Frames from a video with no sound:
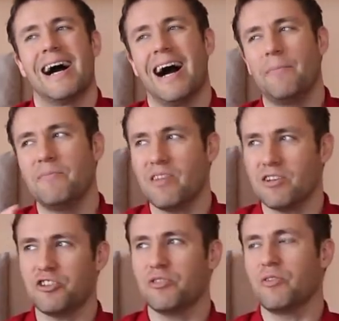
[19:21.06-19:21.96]
I'm
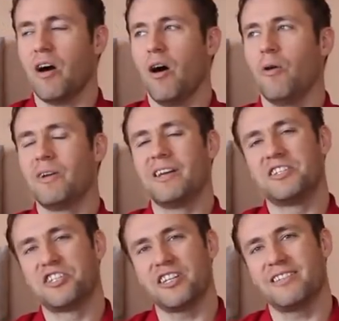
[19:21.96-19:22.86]
not sure how
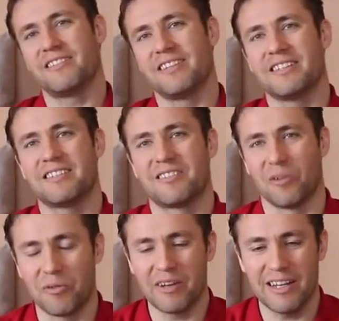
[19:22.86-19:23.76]
legit this
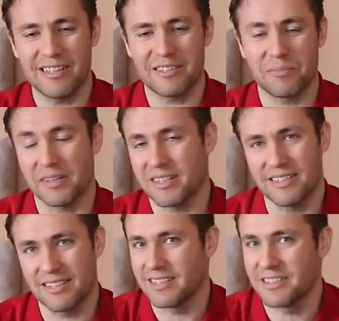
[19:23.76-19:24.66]
story is, but
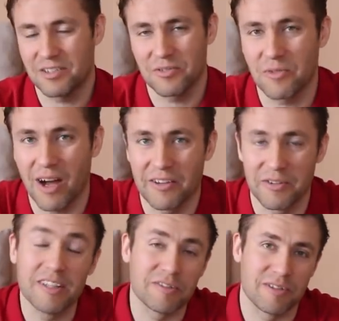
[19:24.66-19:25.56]
it's, it's
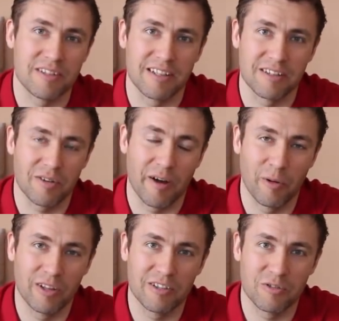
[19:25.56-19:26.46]
rather interesting, so I
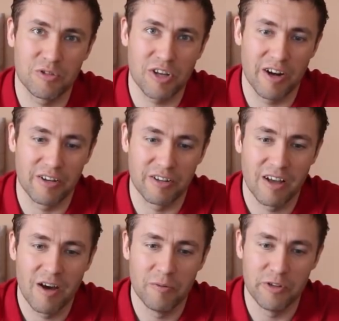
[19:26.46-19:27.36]
wanted to share it
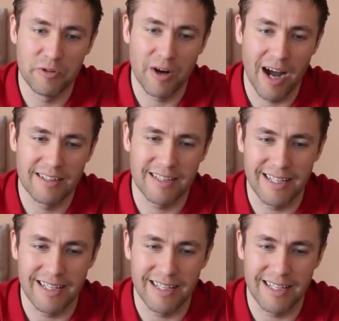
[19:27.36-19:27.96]
with you guys.